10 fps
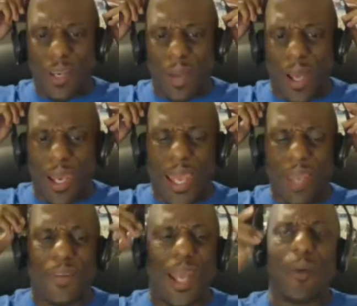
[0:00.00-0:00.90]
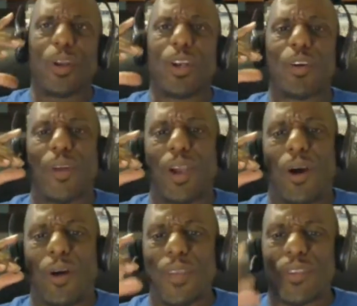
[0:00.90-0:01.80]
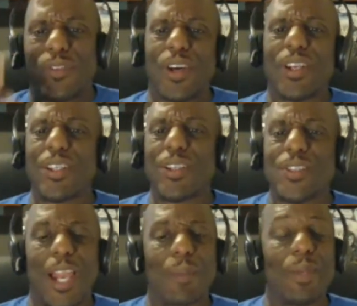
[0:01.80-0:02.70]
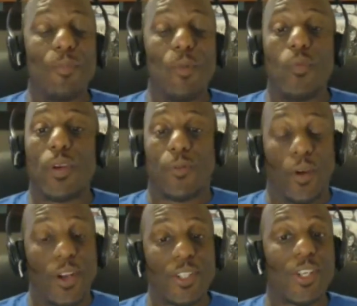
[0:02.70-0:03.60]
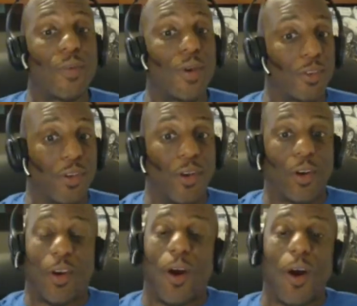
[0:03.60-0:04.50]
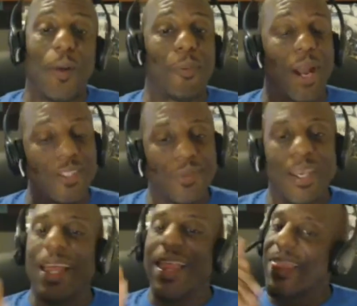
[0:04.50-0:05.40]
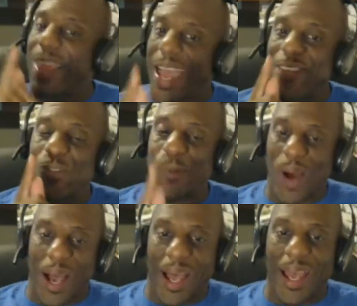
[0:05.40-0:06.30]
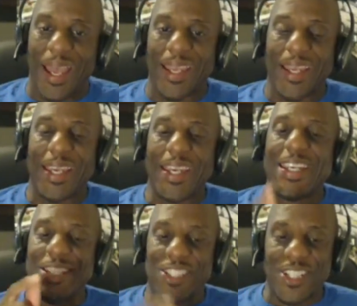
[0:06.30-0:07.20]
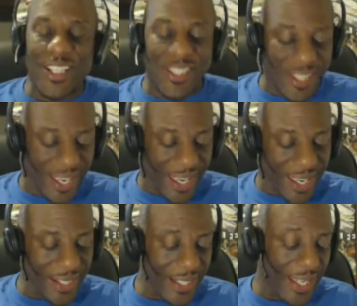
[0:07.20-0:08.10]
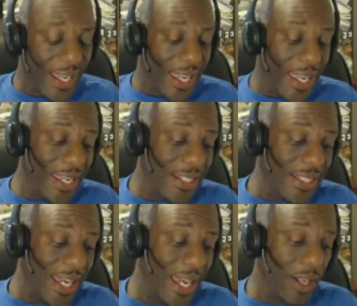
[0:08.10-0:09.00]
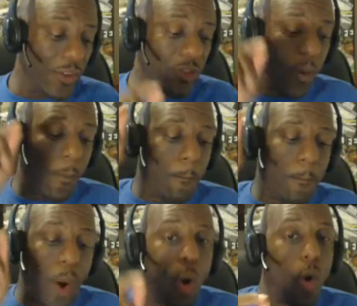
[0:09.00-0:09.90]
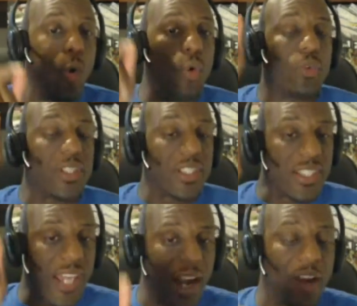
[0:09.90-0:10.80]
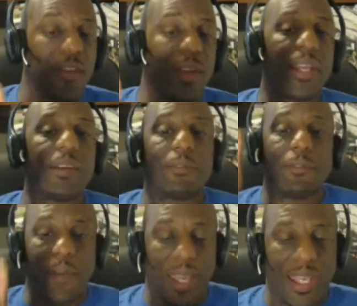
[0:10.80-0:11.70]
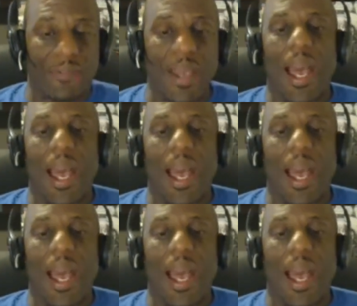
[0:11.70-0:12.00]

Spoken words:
in my life and I want to create all this good. And you telling me moving furniture is going to call prosperity? That's why she said it takes bold, daring faith.